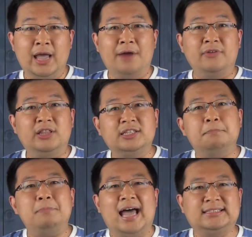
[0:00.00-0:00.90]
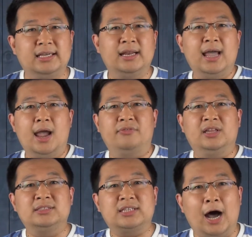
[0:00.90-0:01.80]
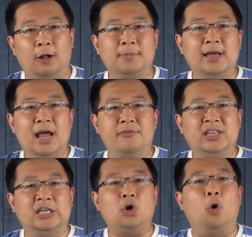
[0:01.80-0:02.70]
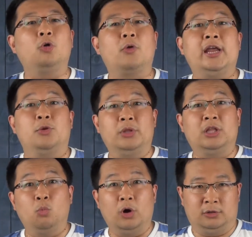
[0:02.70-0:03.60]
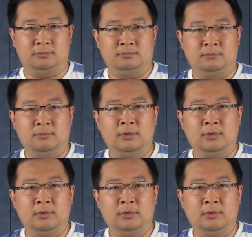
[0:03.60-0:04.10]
Everything's placid, everything's calm, everything's all right with the world.